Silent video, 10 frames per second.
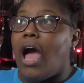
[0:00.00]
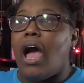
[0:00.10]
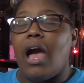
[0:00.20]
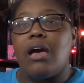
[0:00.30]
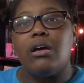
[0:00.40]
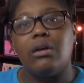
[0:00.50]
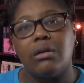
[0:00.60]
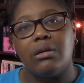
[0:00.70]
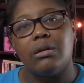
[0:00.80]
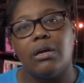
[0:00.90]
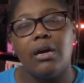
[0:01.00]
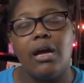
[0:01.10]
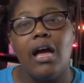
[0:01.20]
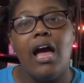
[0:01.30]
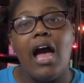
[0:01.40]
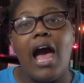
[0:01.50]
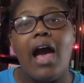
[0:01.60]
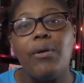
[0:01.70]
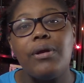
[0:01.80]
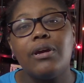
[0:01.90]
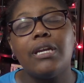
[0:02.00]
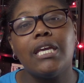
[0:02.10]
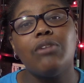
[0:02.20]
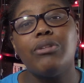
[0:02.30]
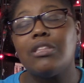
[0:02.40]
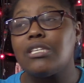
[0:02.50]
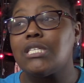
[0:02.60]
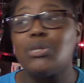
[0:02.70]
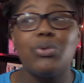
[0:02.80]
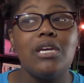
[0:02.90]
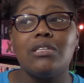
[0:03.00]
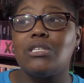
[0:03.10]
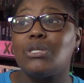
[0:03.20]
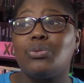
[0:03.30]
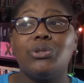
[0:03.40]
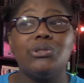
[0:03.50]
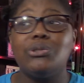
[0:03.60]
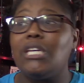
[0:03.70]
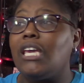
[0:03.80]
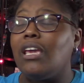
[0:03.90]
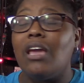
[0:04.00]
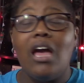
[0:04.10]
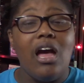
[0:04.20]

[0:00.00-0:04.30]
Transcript: how are you gonna give me this sweet, swoony,